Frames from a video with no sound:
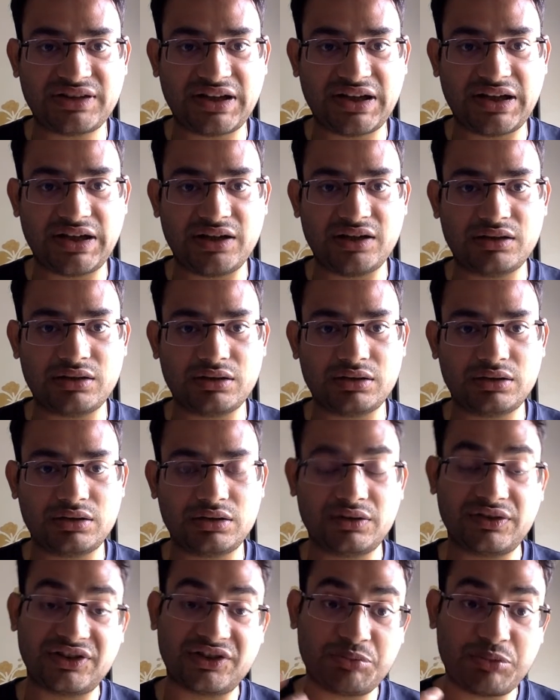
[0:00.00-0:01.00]
and the
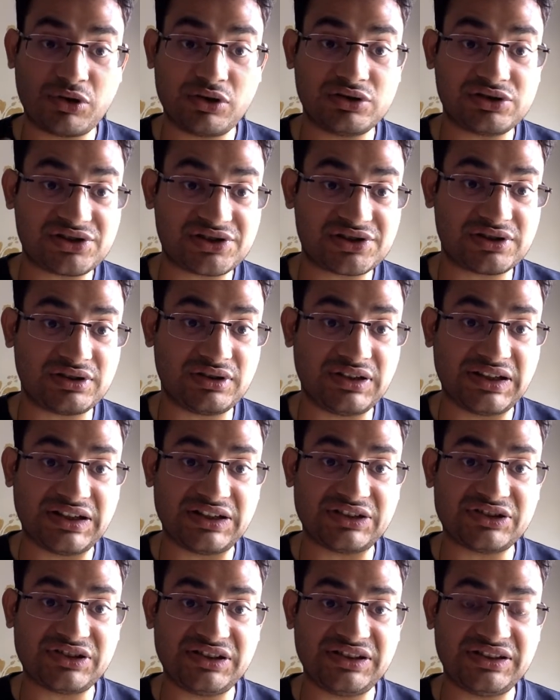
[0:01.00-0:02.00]
response
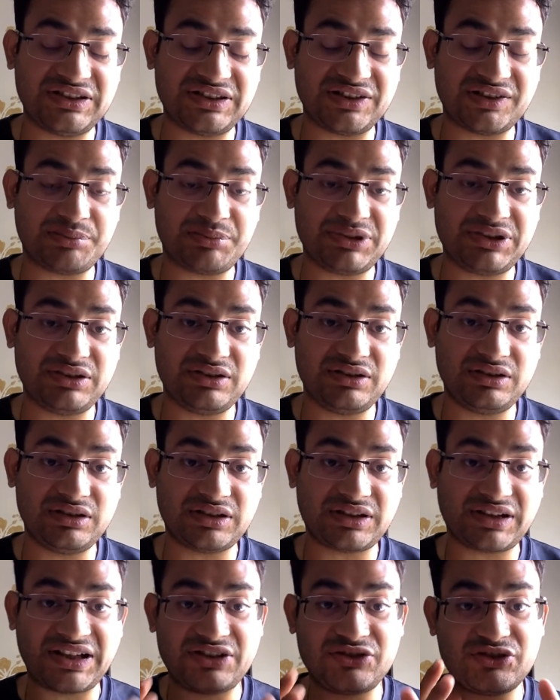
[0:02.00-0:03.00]
largely has been the
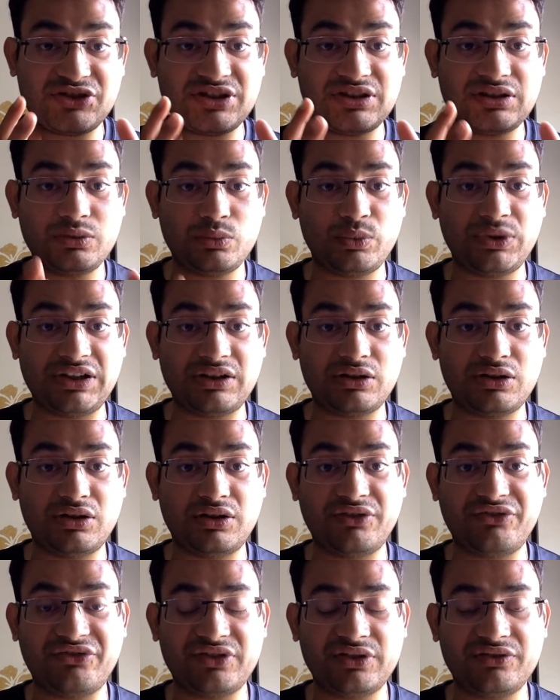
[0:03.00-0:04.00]
Keynesian way
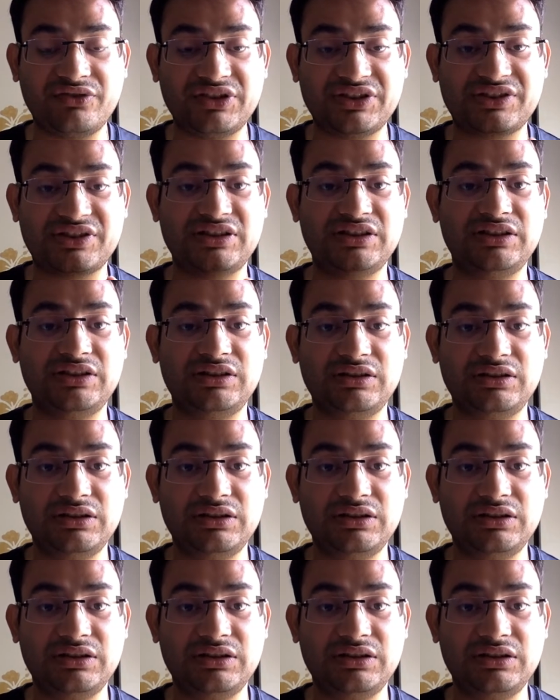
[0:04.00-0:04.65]
of fiscal